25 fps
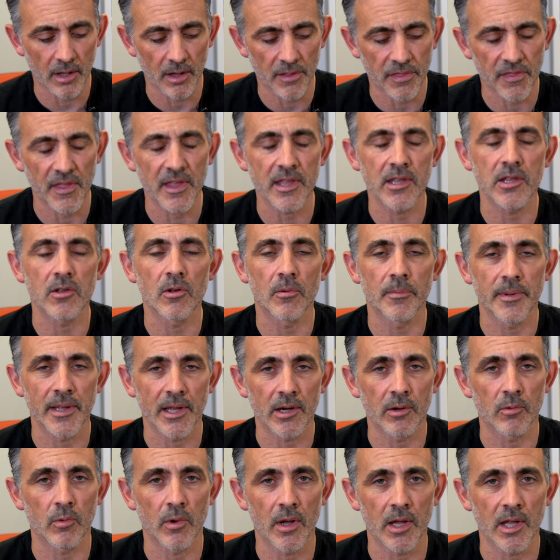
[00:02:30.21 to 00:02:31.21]
I think you'll be
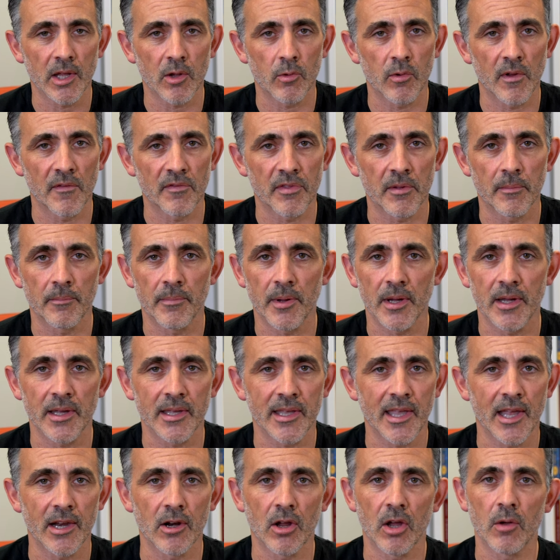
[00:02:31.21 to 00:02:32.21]
able to work with them, but again,